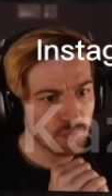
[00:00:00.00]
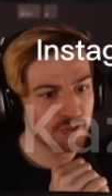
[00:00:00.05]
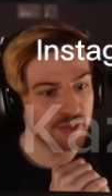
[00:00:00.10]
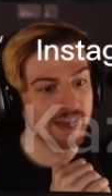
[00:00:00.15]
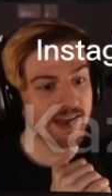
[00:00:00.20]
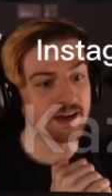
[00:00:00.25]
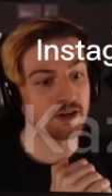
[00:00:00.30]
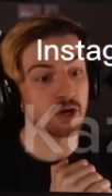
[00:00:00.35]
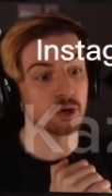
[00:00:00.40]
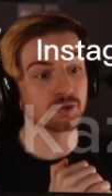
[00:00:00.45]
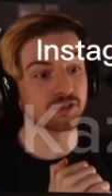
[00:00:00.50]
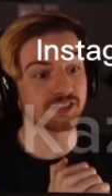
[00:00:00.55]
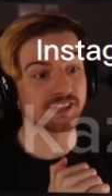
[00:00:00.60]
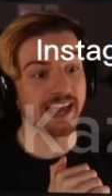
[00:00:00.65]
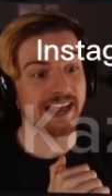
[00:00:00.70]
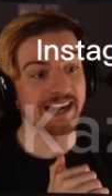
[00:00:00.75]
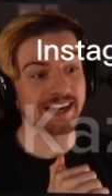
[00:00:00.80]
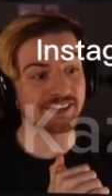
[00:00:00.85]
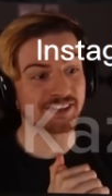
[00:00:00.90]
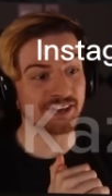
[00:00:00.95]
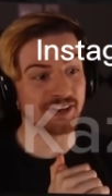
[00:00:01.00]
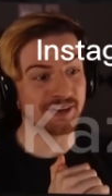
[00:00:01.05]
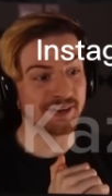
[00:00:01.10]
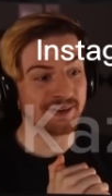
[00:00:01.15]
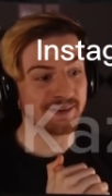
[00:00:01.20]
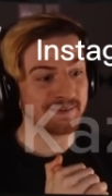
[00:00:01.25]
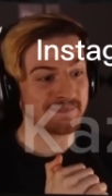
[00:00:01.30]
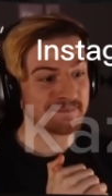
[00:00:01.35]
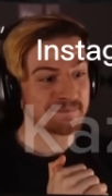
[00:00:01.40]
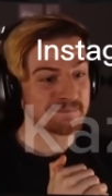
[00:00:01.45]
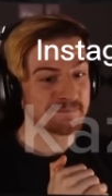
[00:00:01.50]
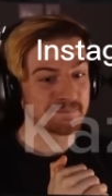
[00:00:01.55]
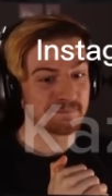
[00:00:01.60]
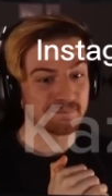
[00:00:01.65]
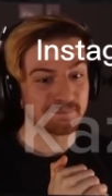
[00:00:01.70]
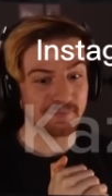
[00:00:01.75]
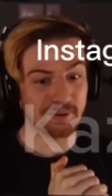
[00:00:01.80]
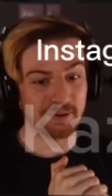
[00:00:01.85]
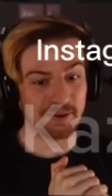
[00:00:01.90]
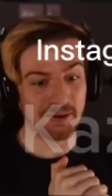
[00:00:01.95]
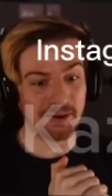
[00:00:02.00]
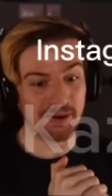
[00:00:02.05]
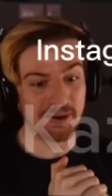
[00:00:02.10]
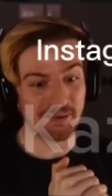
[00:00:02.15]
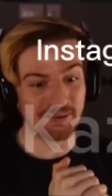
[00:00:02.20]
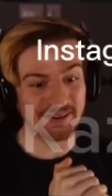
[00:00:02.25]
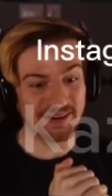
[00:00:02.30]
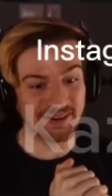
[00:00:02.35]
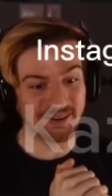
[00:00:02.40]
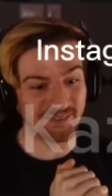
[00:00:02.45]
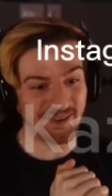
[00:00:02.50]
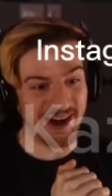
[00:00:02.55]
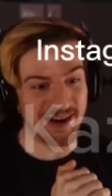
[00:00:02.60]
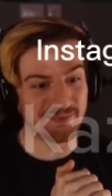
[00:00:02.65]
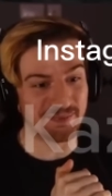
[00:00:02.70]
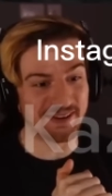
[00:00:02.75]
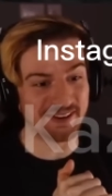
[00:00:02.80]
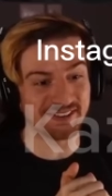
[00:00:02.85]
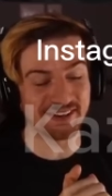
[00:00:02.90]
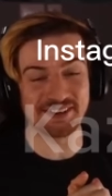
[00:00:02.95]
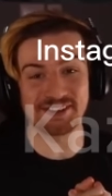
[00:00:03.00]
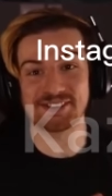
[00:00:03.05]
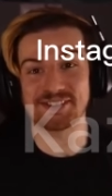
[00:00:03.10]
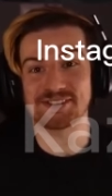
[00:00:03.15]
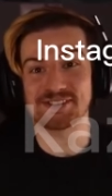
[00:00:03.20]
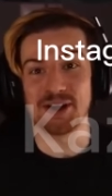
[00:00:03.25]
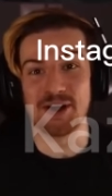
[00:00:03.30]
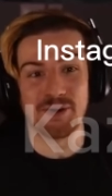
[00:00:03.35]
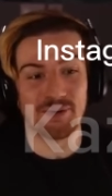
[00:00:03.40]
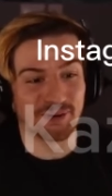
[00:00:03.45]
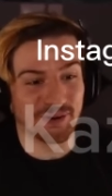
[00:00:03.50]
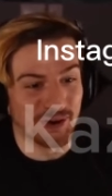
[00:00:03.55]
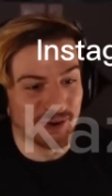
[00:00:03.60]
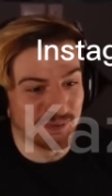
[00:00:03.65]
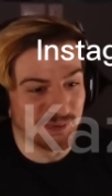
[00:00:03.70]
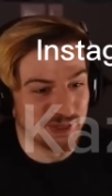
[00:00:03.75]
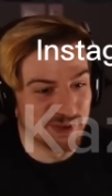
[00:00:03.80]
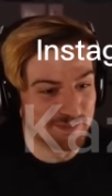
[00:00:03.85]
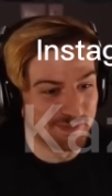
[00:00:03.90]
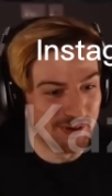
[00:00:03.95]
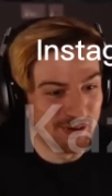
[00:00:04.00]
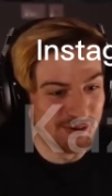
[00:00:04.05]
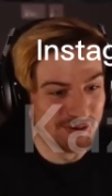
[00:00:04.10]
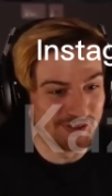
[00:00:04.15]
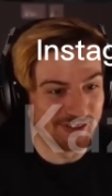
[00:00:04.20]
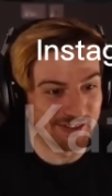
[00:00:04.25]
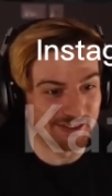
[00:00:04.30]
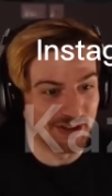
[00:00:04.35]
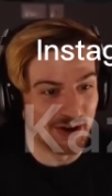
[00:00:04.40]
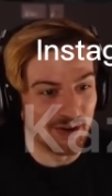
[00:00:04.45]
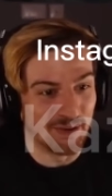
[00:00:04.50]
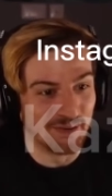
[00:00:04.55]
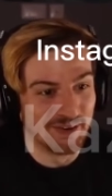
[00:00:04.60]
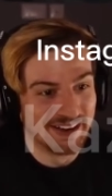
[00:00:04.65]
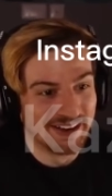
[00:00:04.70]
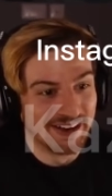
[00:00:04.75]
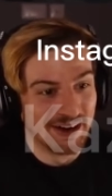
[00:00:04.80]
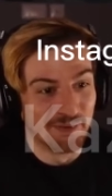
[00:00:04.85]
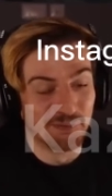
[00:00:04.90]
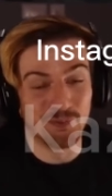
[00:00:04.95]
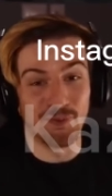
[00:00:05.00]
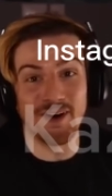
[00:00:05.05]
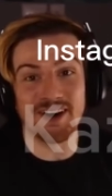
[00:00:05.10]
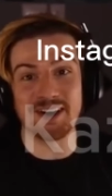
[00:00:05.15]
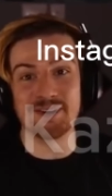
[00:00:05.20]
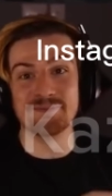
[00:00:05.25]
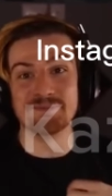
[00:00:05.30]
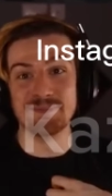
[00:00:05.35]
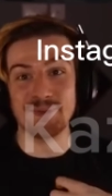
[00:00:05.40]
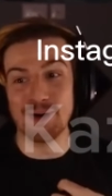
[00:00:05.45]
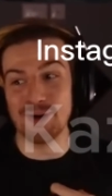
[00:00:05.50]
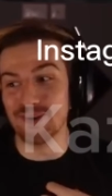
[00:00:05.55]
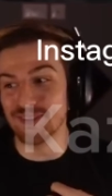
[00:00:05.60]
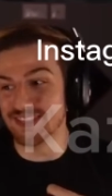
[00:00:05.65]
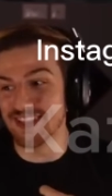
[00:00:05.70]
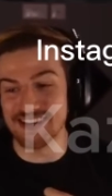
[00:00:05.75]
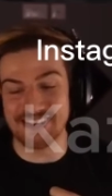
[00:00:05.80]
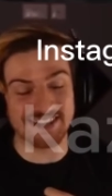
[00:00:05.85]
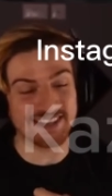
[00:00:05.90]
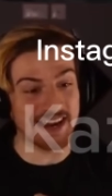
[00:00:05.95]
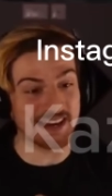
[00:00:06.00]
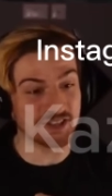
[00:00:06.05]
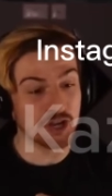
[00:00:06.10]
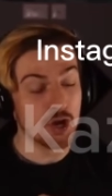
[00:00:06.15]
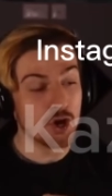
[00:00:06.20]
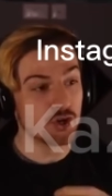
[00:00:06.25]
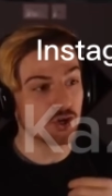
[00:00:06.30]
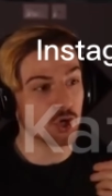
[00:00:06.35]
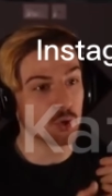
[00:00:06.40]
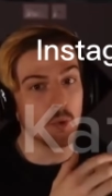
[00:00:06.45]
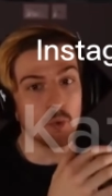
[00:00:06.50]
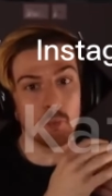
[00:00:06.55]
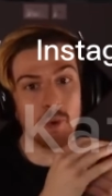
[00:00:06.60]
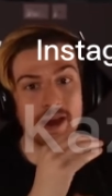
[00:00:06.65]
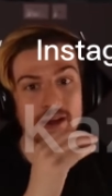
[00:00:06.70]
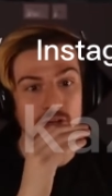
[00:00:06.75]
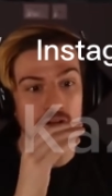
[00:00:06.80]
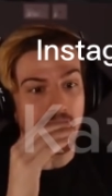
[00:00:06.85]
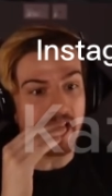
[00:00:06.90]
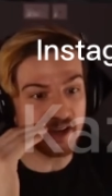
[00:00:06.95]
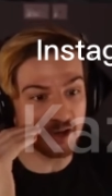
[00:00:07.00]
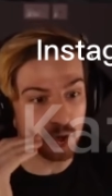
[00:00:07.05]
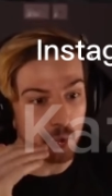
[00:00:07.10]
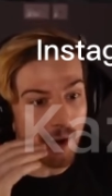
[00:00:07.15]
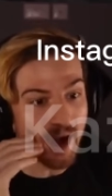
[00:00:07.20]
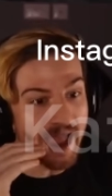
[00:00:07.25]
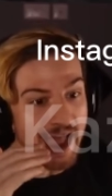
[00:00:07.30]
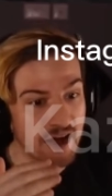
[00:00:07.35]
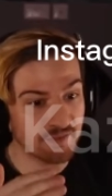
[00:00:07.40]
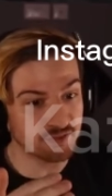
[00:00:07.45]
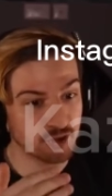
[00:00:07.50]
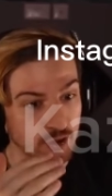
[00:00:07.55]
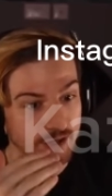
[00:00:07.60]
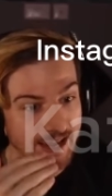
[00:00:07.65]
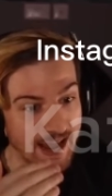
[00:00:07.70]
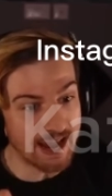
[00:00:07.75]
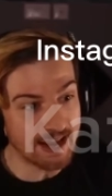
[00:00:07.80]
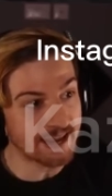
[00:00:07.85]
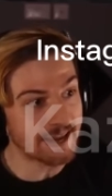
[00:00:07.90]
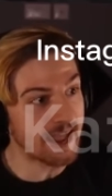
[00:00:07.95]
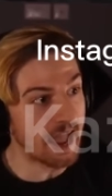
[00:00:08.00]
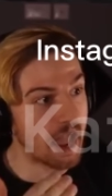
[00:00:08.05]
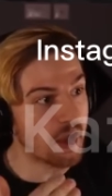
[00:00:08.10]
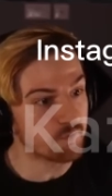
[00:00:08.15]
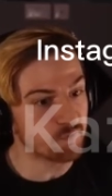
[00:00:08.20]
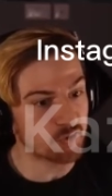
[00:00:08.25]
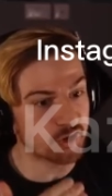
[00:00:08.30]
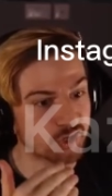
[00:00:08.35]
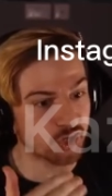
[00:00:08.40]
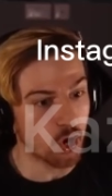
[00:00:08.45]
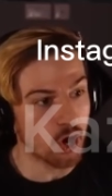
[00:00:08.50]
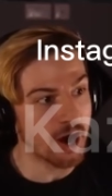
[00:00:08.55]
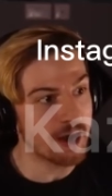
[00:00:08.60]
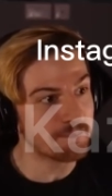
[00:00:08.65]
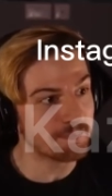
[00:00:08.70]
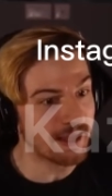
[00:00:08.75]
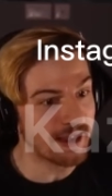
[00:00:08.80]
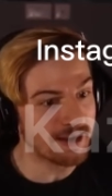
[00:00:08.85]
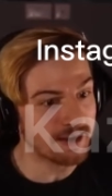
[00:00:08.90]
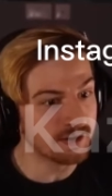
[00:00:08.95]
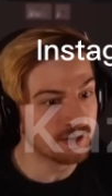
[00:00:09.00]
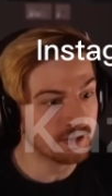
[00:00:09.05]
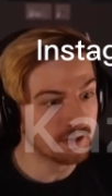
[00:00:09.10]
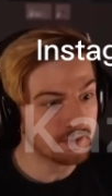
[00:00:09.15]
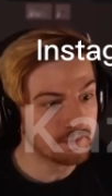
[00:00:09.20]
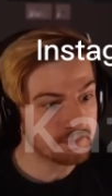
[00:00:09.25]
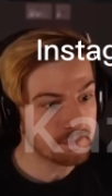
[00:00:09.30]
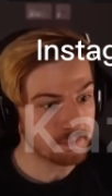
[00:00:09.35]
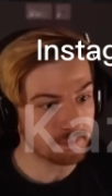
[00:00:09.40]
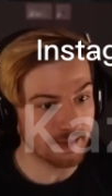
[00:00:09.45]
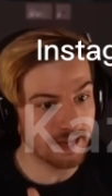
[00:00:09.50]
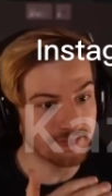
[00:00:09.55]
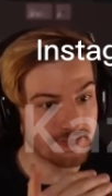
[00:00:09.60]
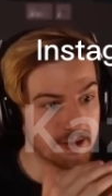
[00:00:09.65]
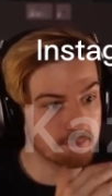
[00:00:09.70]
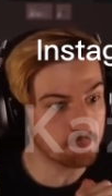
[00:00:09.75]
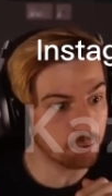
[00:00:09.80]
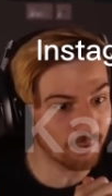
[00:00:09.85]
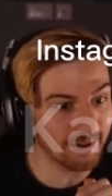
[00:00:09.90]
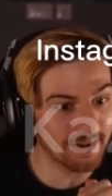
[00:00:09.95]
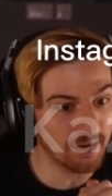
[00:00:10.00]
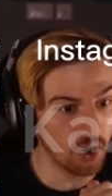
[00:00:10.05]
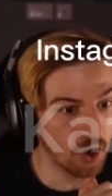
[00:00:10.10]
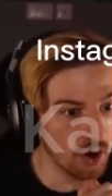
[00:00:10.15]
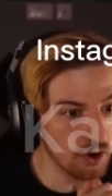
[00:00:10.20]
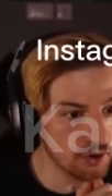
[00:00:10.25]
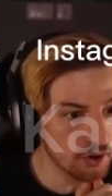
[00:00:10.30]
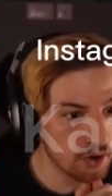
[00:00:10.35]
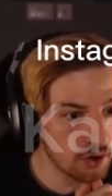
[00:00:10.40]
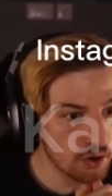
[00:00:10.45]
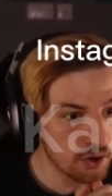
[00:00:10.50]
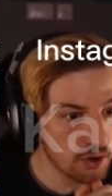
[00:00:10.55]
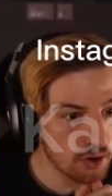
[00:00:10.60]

The endoskeleton? Holy crap, this is so good with the music though. What a mood this sets. Do wait, do I have to get here every time then? And then play on?